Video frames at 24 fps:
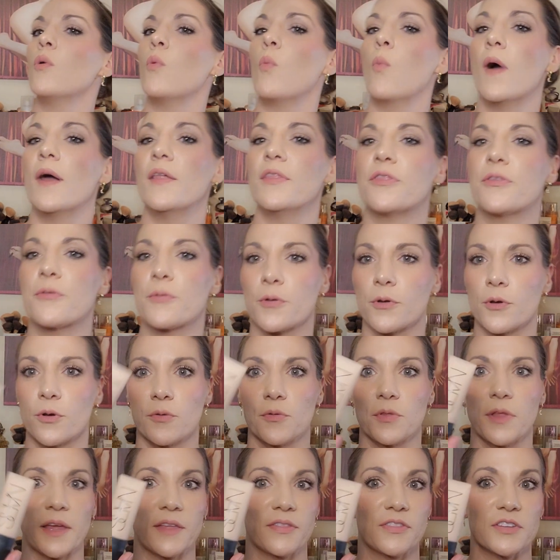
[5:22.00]
went through
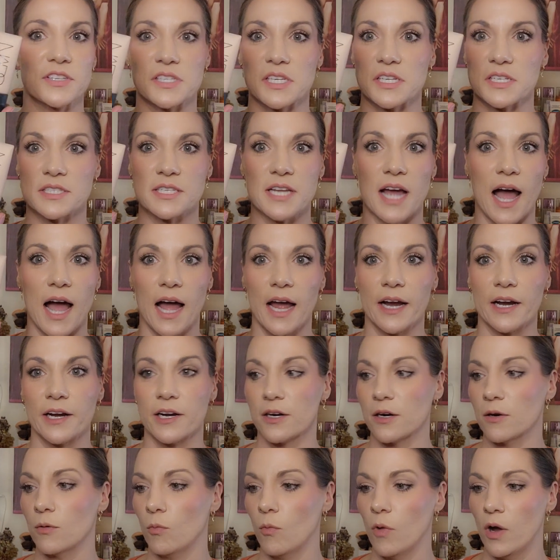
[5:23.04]
like this
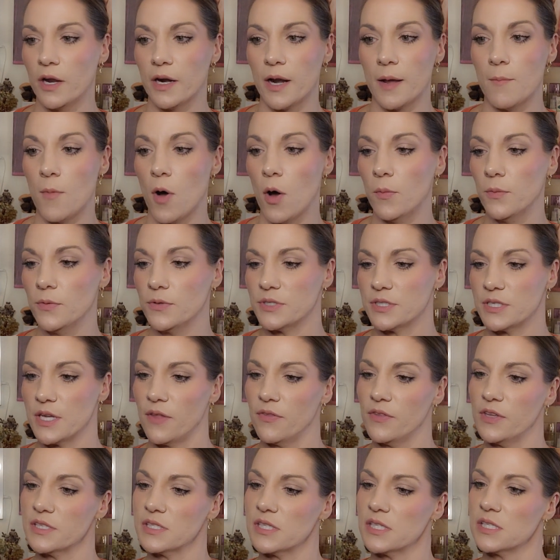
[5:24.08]
entire one. I'm almost done
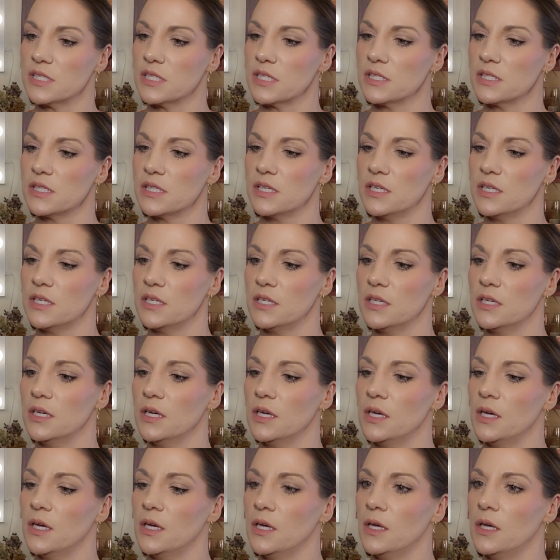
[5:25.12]
this. This is the
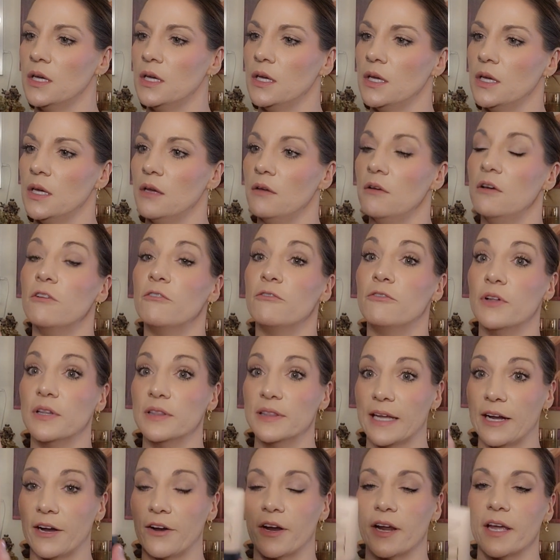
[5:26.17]

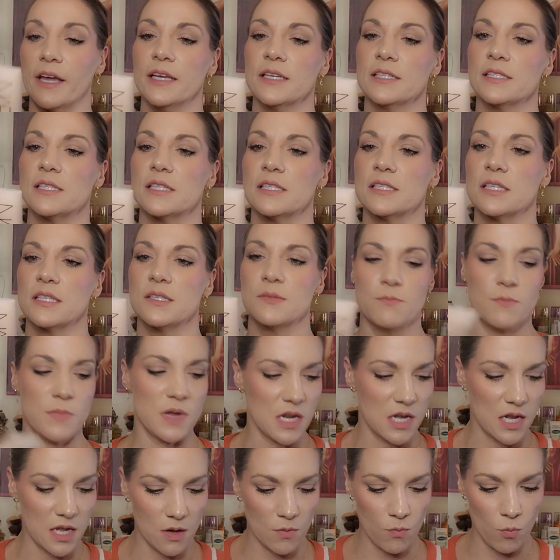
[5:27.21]
Valerius. This is
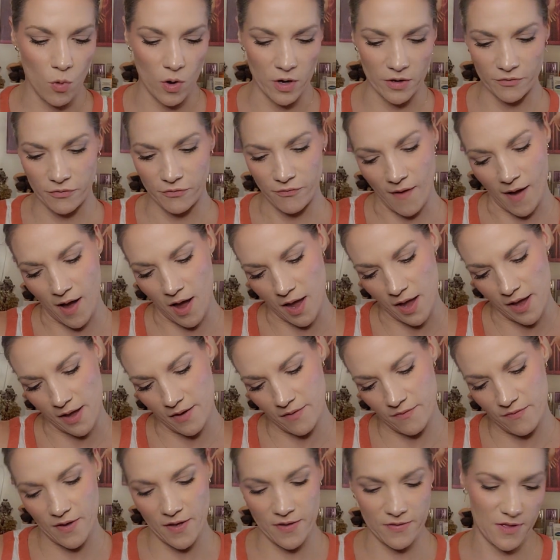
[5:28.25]
medium
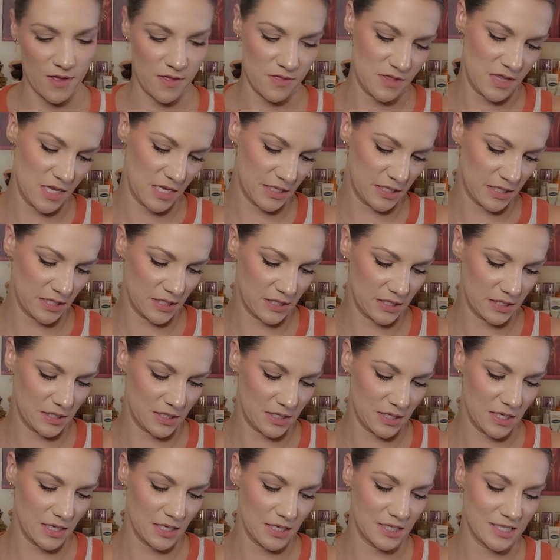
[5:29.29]
1.5, and then this is
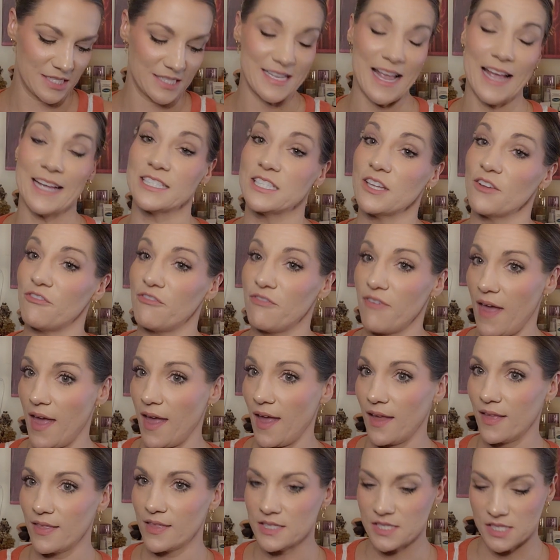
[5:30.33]
the Santa
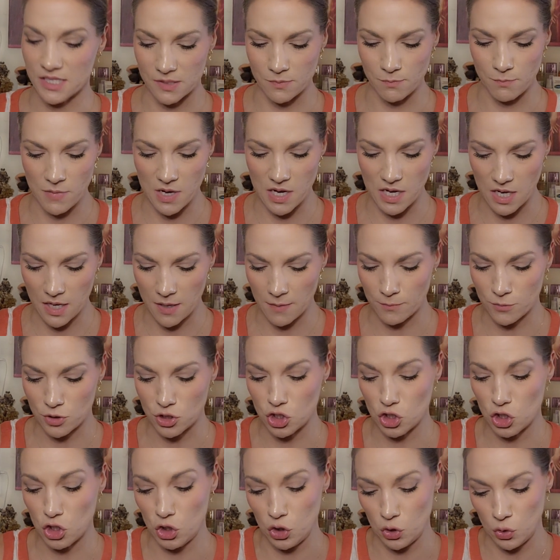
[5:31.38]
Fe. This is medium
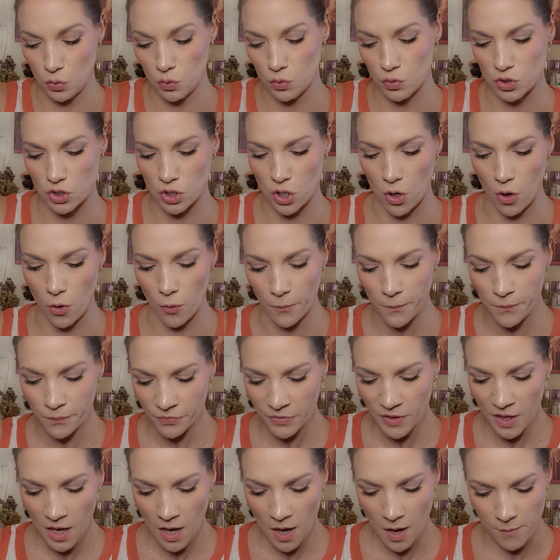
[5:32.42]
2. So
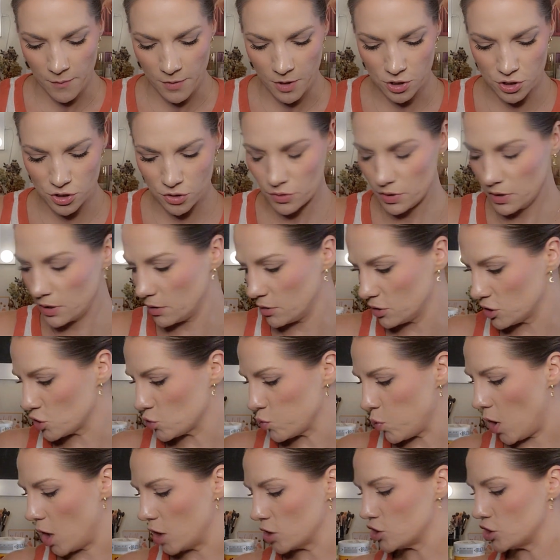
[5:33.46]
I'm going to do a little
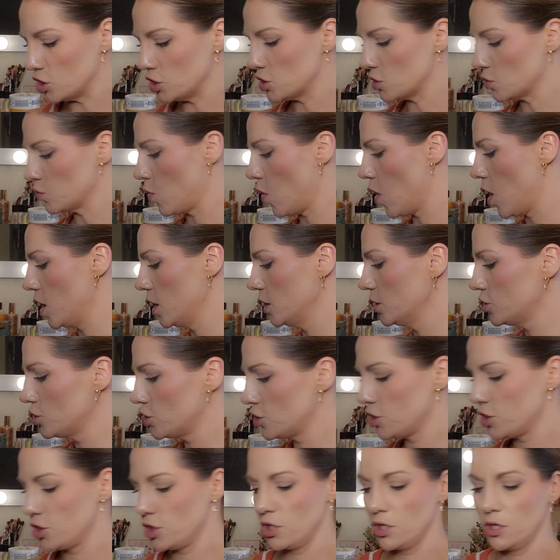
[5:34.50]
swatchy
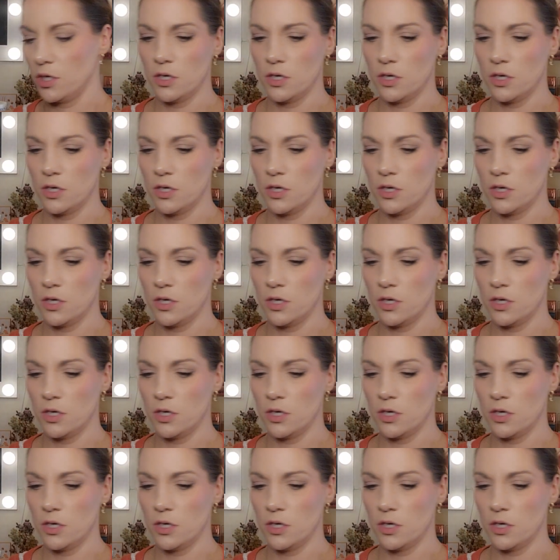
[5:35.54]
swatch.